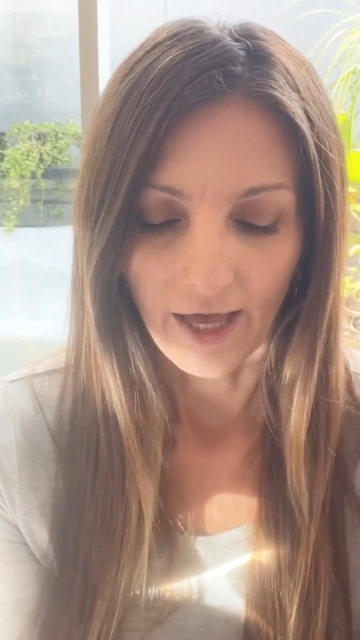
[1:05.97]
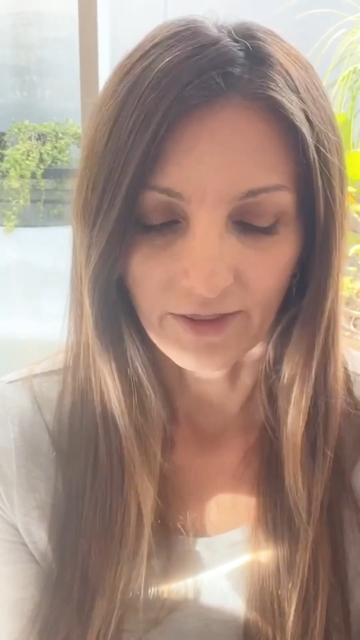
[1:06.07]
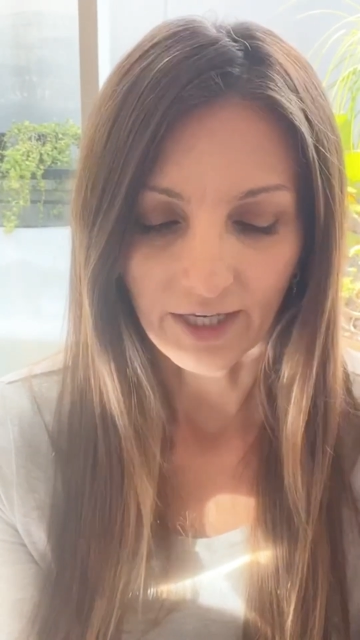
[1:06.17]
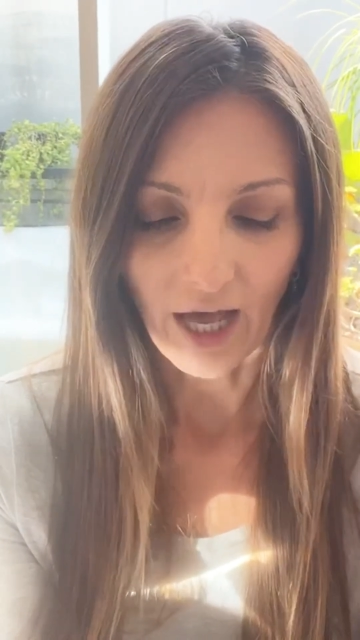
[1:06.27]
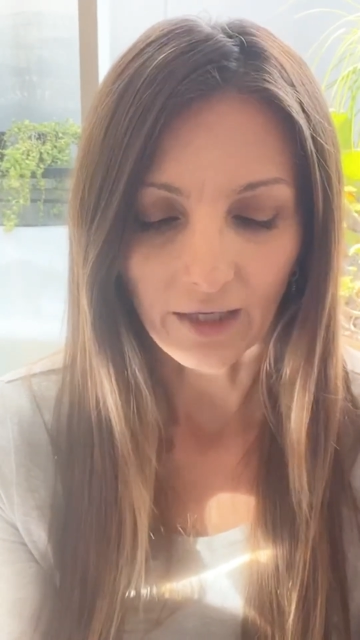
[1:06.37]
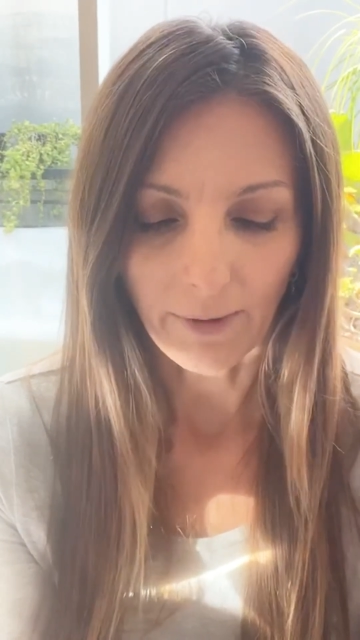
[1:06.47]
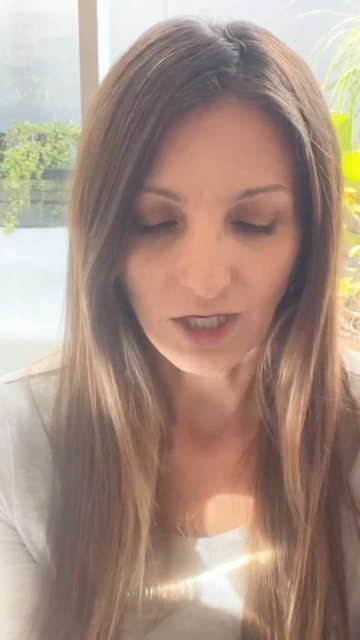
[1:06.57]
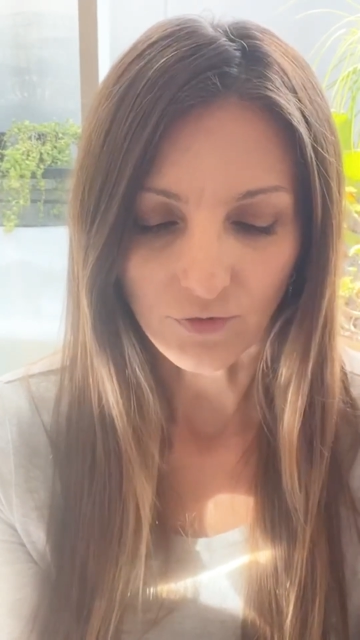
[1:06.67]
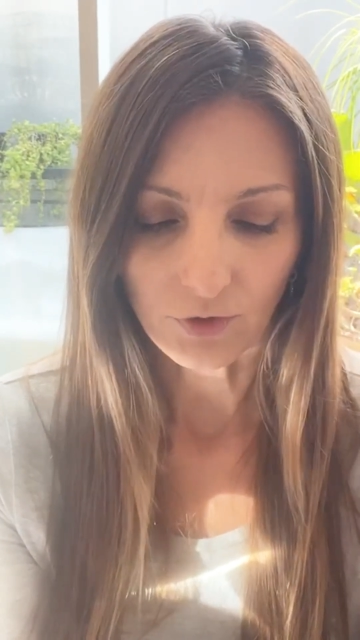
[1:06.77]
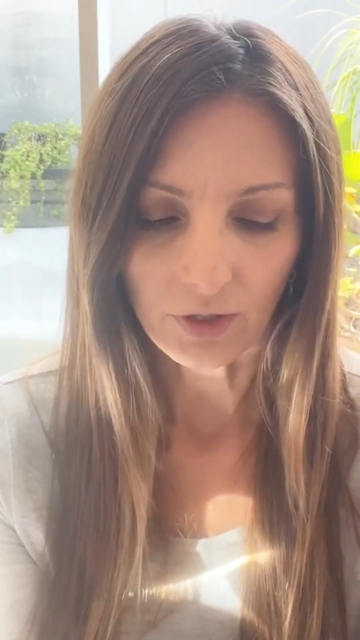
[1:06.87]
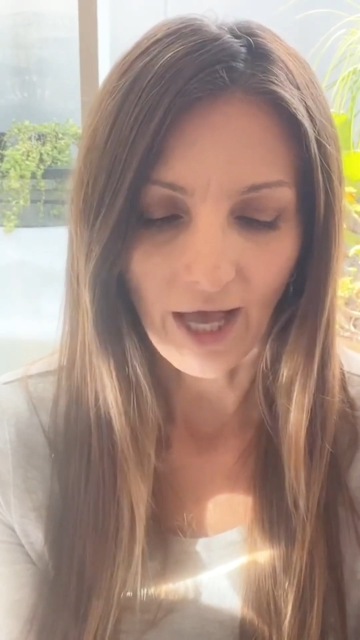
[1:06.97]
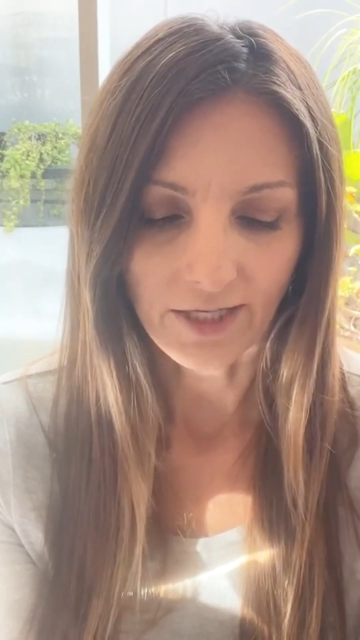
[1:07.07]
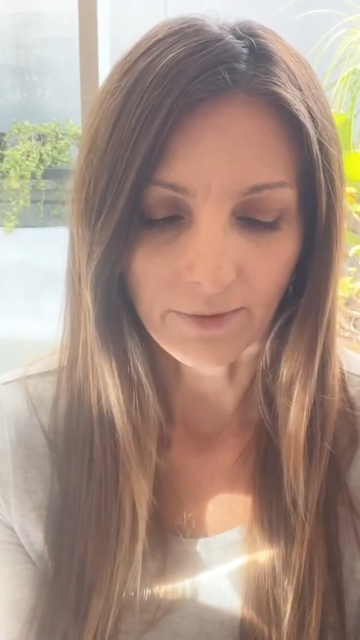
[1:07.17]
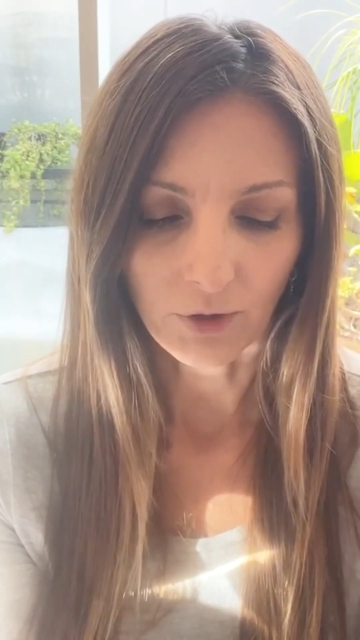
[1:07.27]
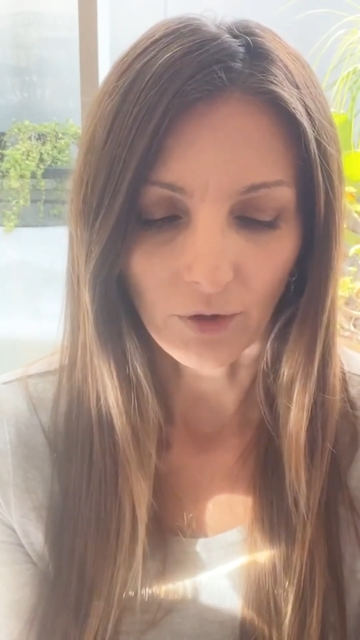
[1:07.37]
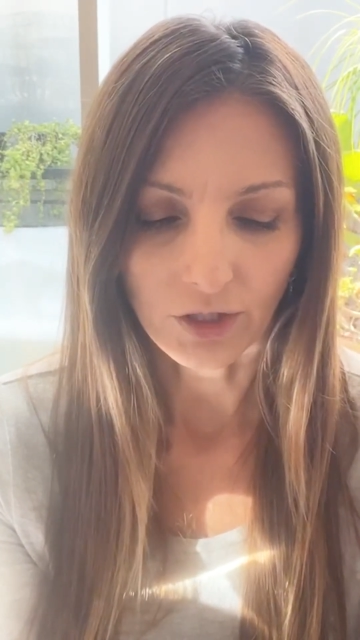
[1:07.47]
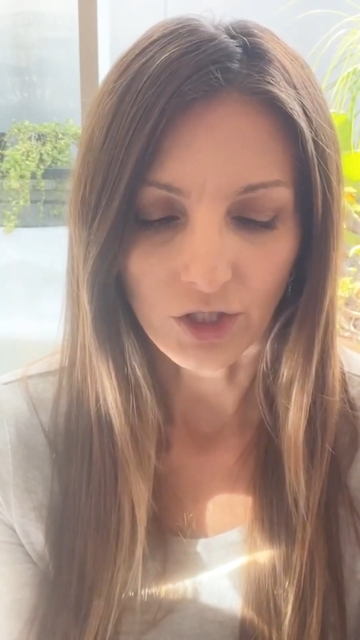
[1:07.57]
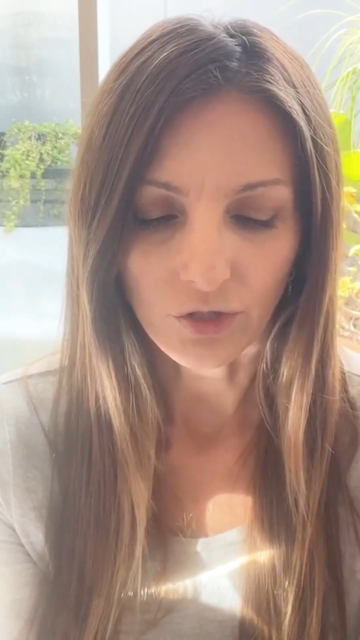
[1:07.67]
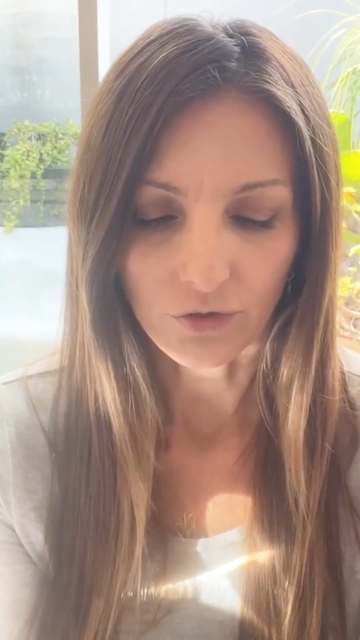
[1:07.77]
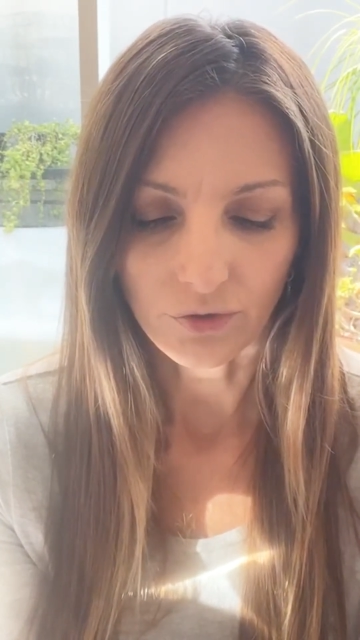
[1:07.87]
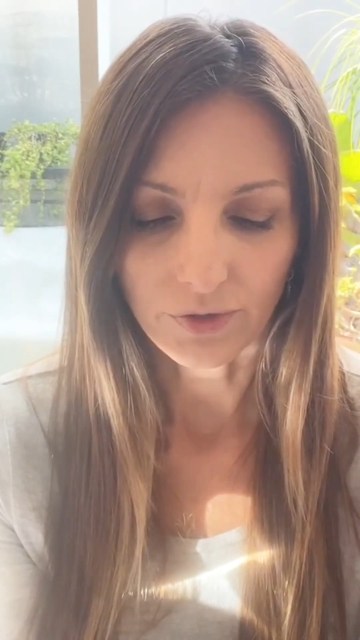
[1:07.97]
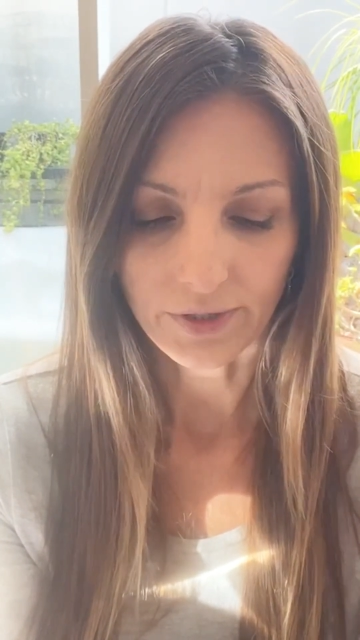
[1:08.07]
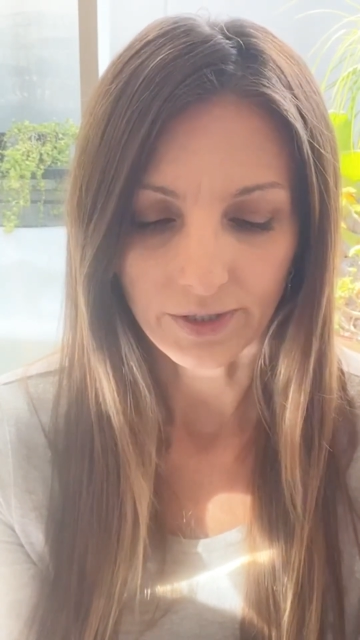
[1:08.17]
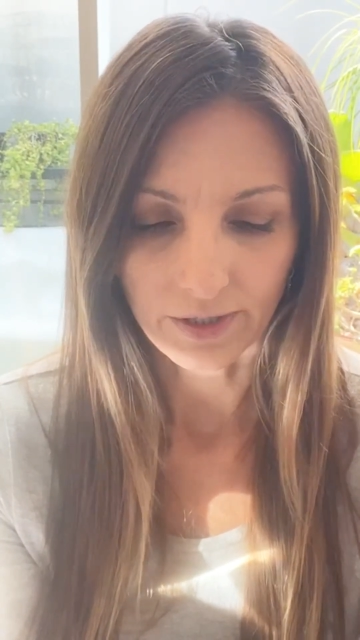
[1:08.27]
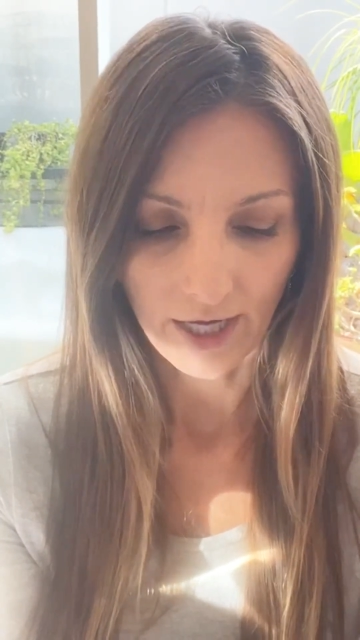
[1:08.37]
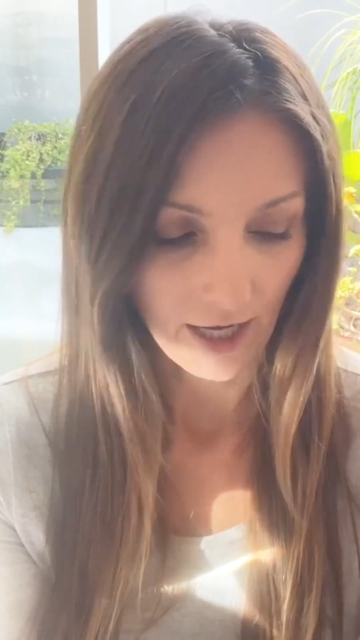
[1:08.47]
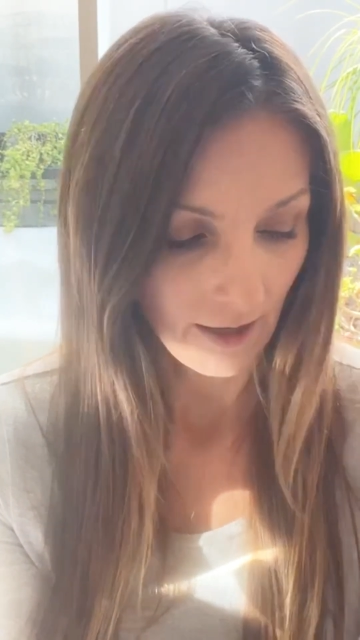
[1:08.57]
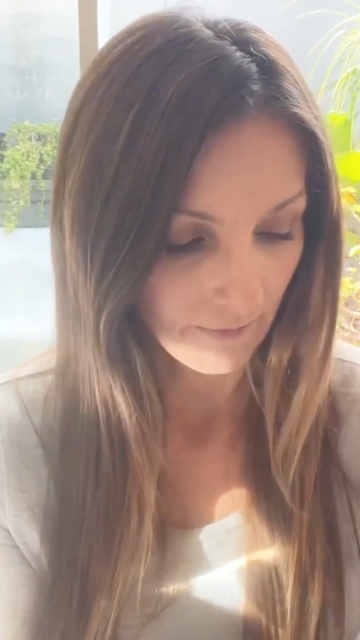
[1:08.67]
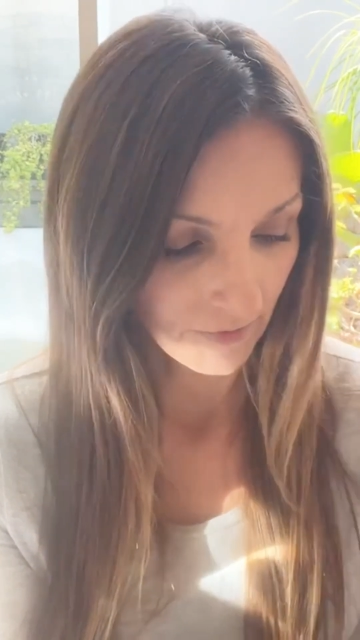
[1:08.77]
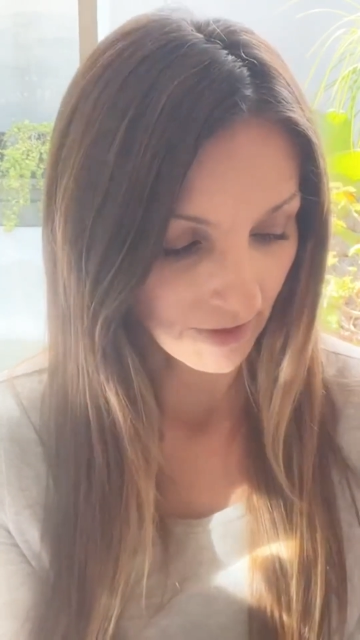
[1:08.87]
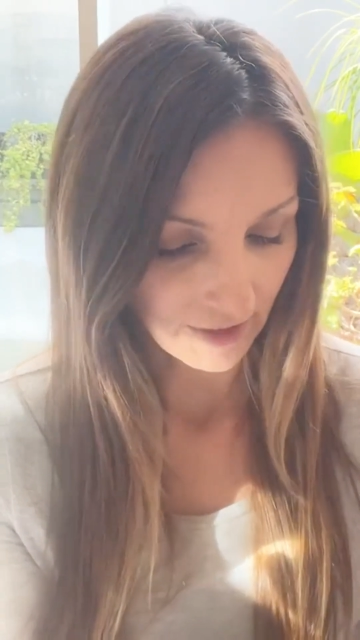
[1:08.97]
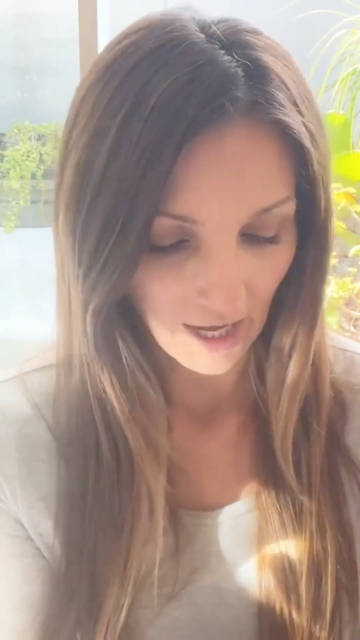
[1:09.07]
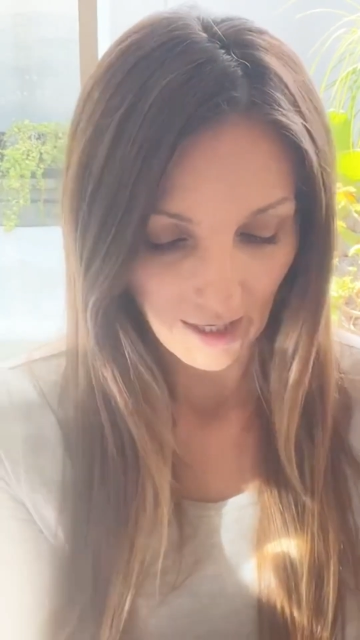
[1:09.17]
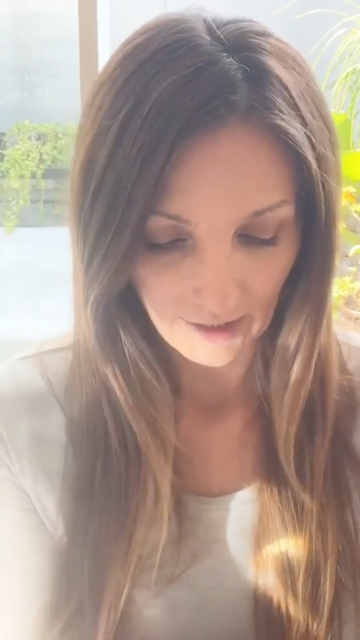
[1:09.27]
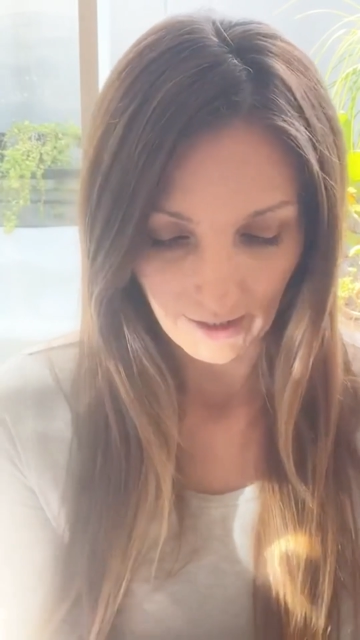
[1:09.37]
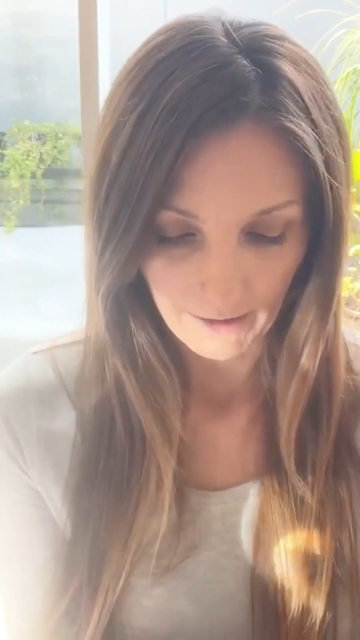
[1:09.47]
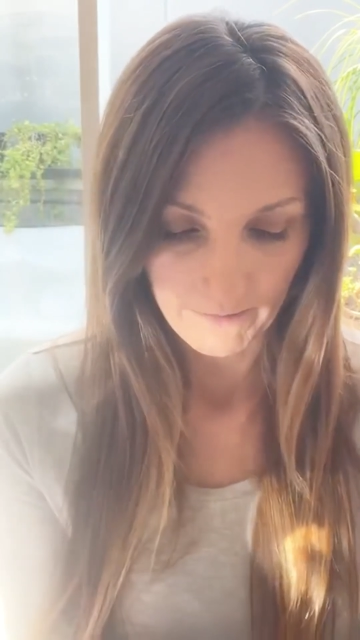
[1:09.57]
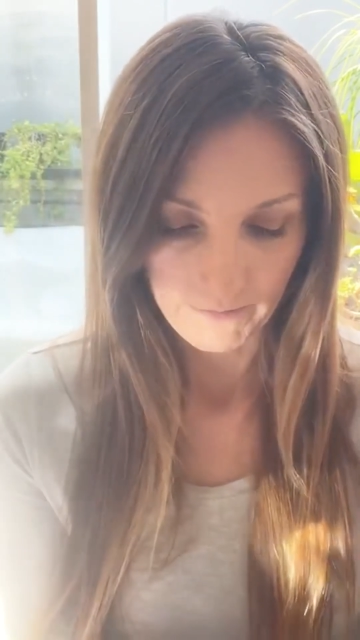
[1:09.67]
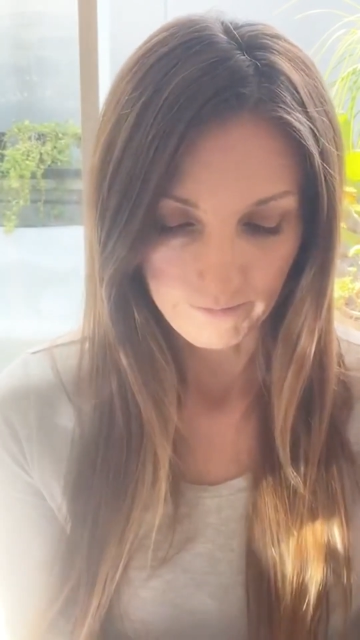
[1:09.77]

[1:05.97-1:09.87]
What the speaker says: the color Bashful, and I'm going to use the color,